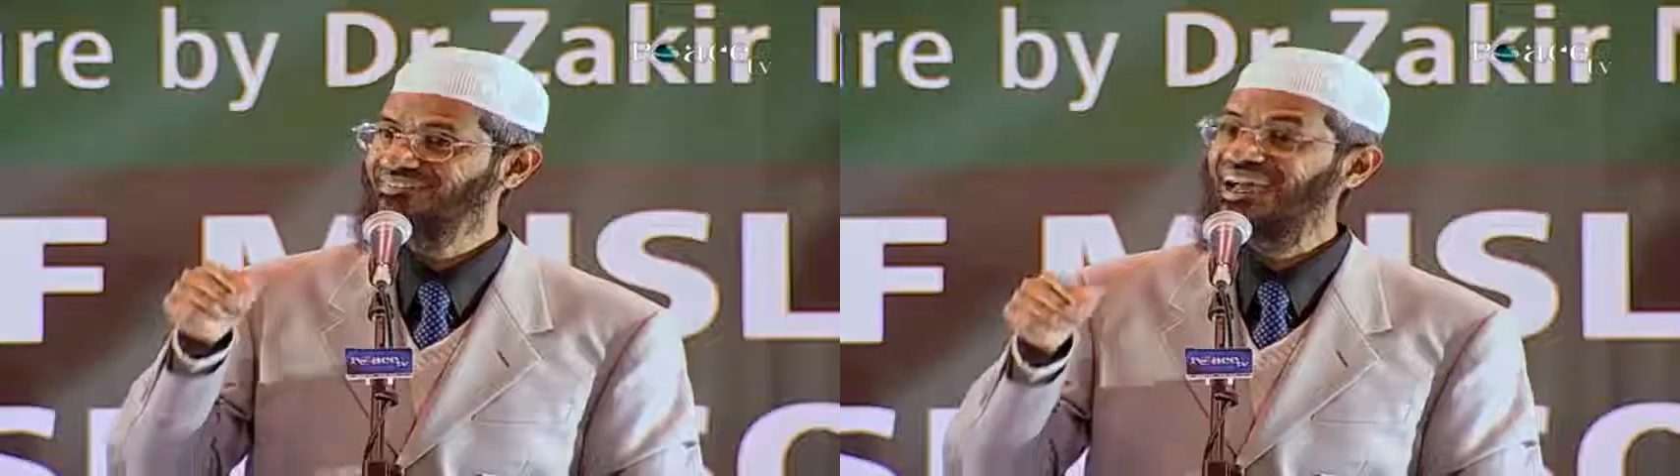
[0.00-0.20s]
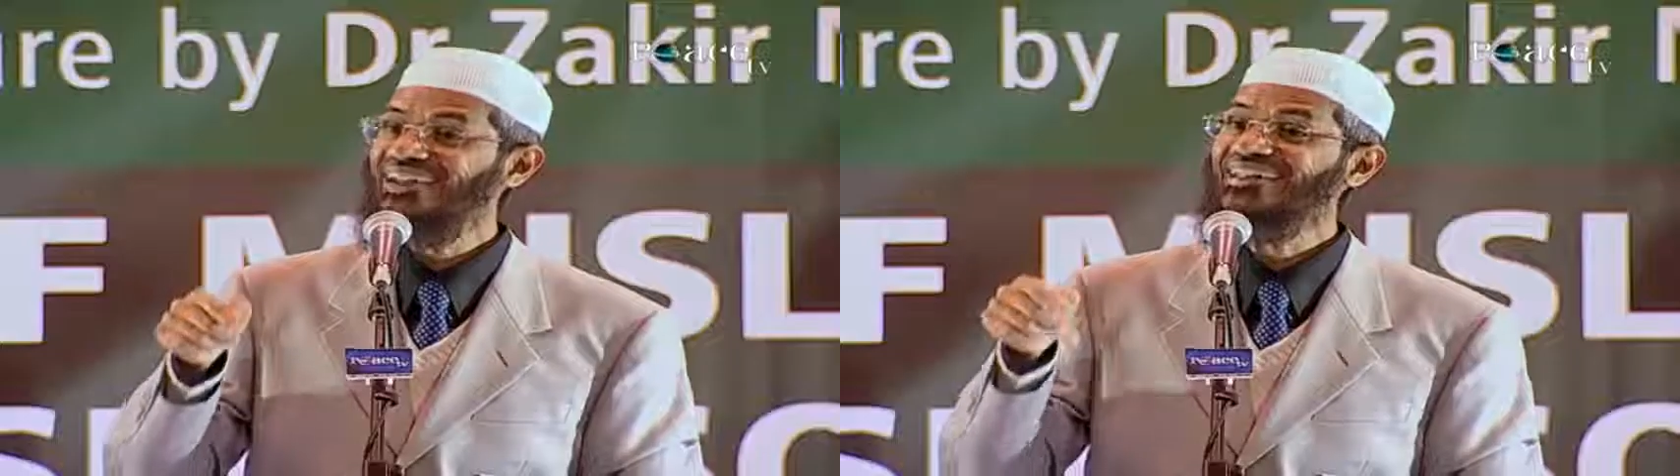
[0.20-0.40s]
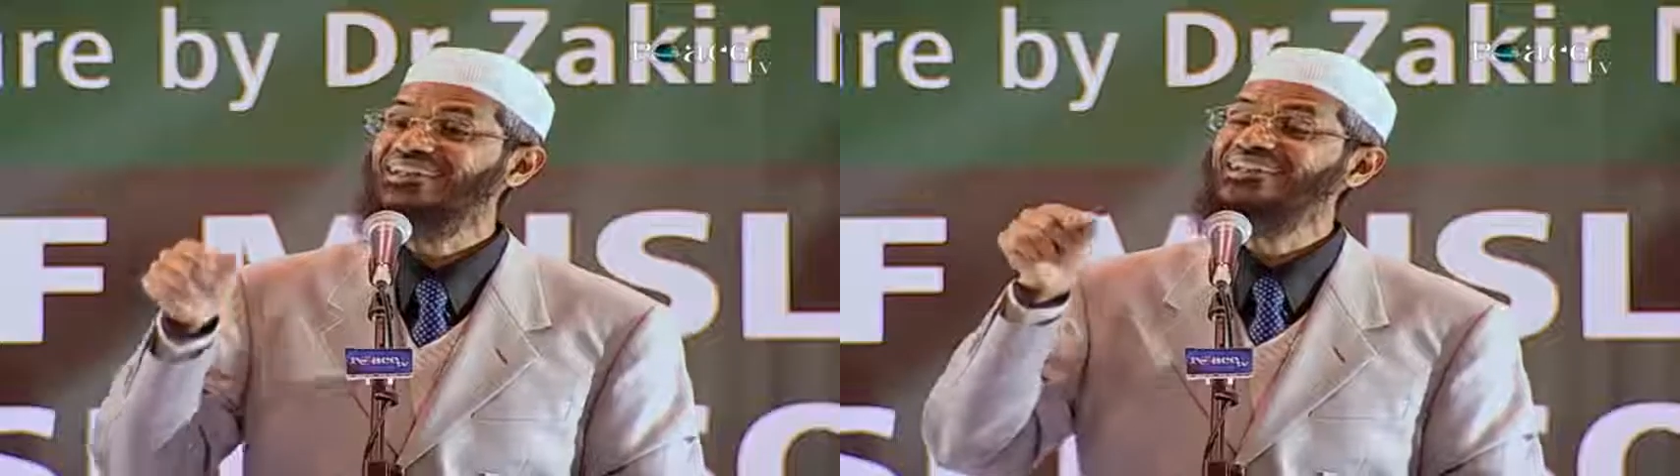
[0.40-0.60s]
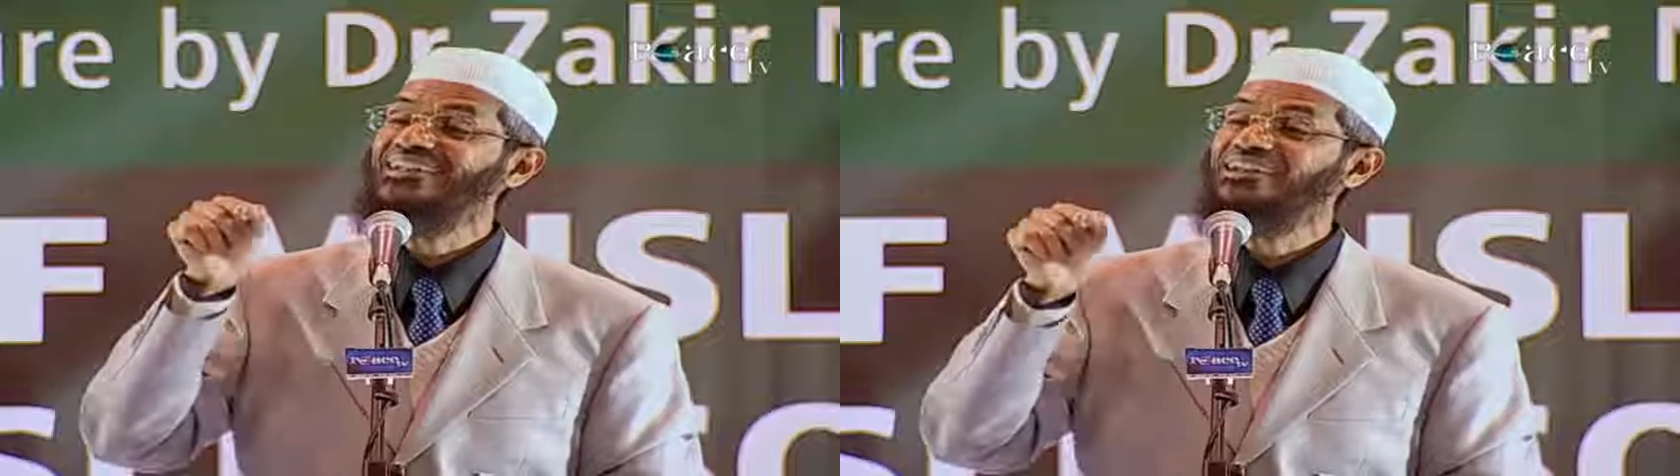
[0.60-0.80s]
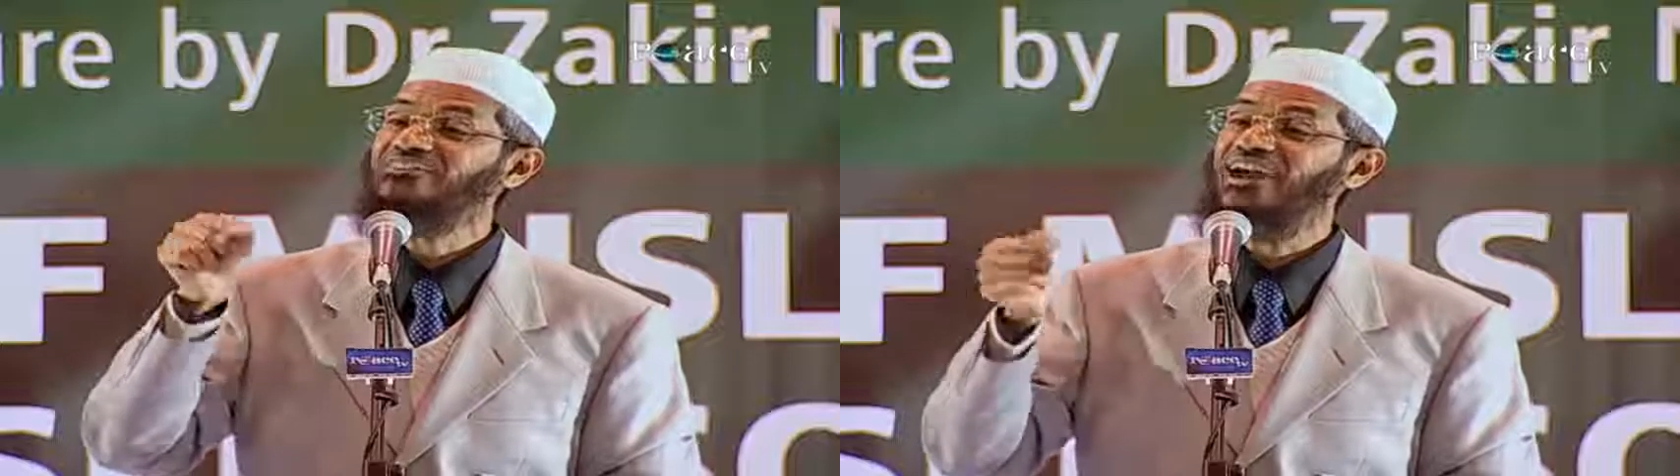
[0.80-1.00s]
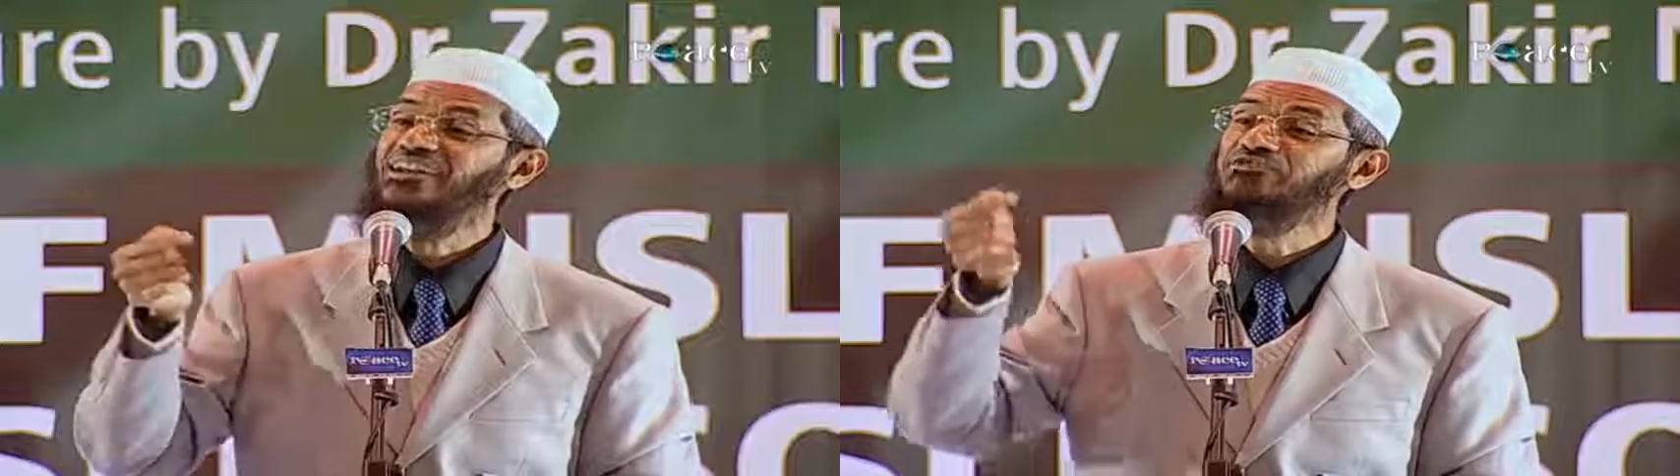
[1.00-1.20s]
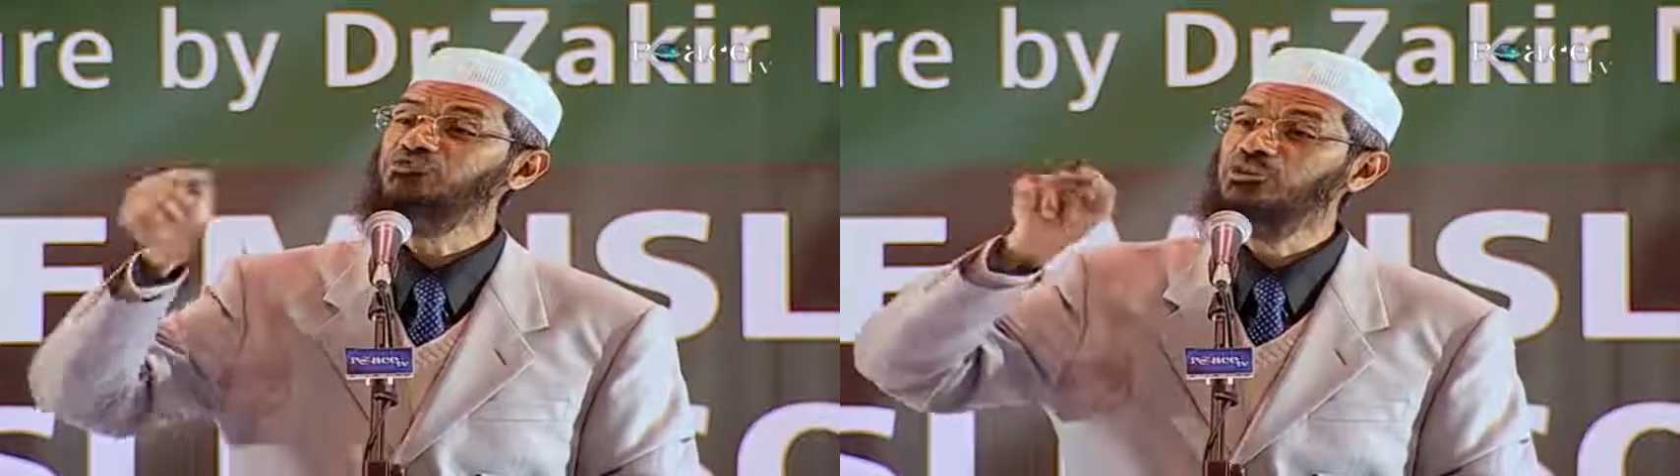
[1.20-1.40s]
that he tries to